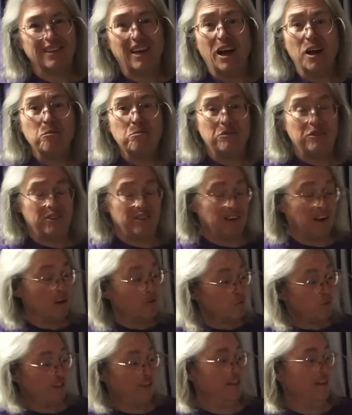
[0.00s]
I'm
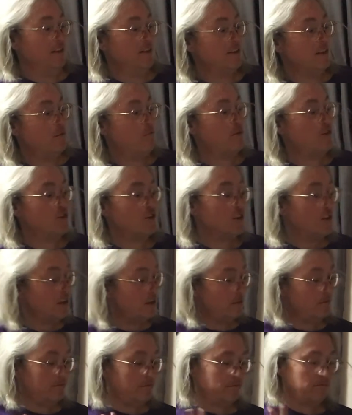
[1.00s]
done with this. I'm just going
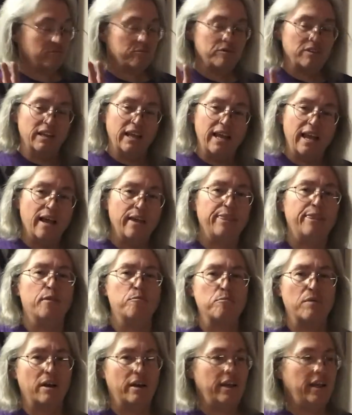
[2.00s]
to lay out the
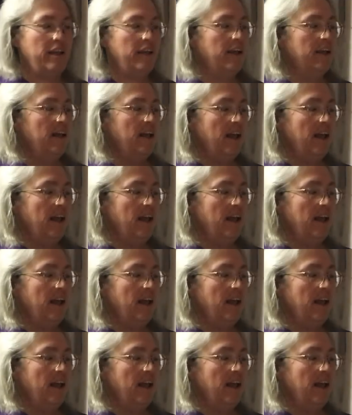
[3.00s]
money.